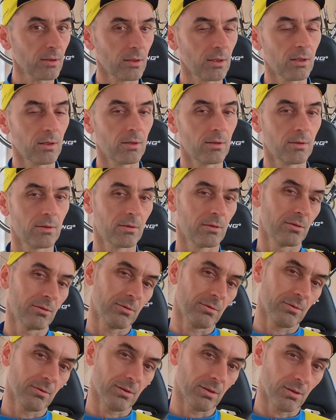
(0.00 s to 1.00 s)

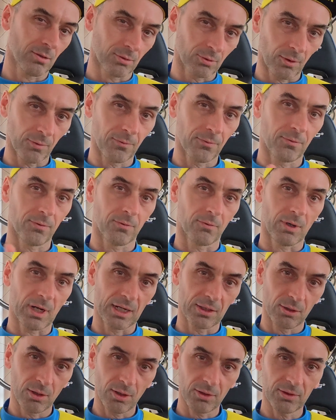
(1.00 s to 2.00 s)
Uh, a lot of
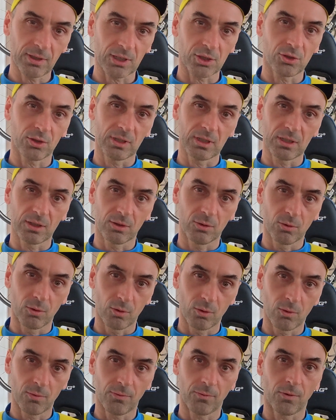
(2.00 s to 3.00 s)
riders actually
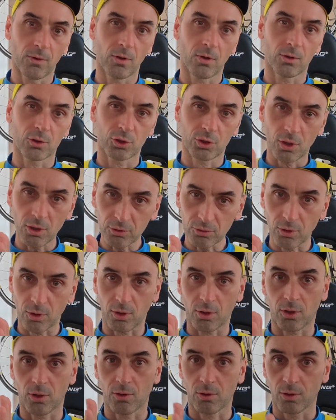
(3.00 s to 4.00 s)
go for
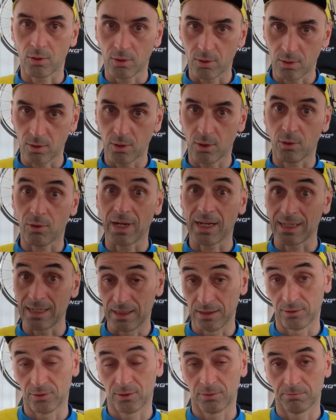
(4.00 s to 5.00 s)
shorter crank
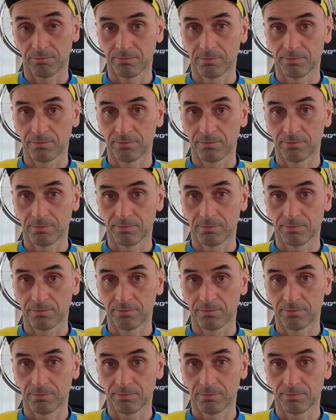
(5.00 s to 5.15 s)
lens.